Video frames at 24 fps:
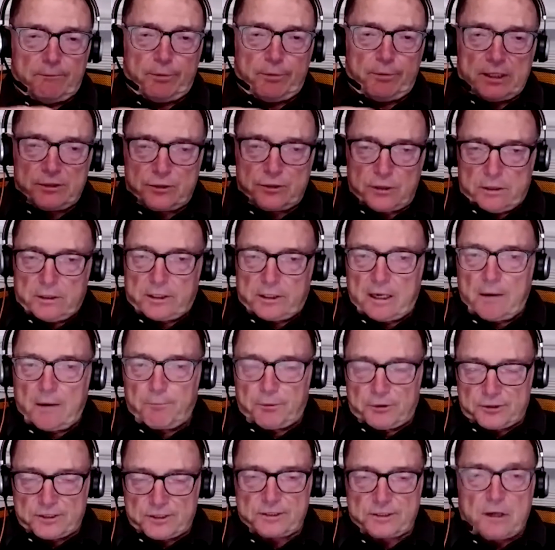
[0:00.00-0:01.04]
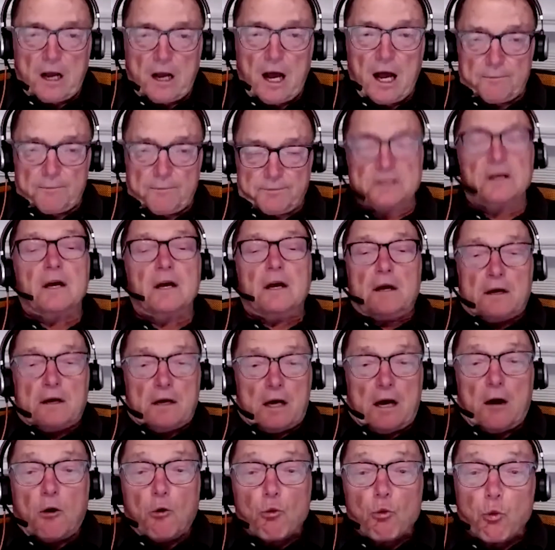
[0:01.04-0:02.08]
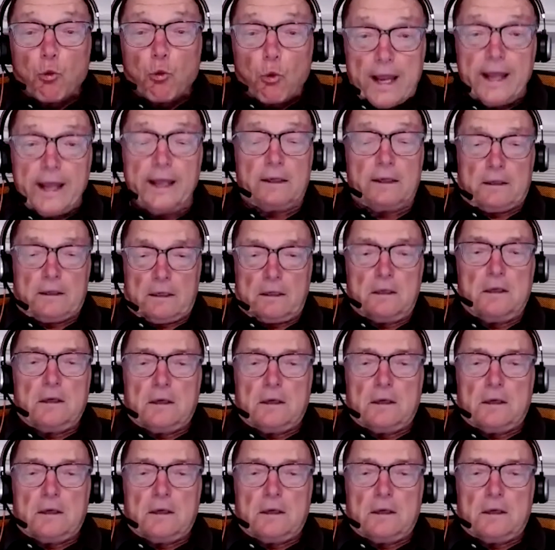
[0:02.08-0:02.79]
A couple stops. When?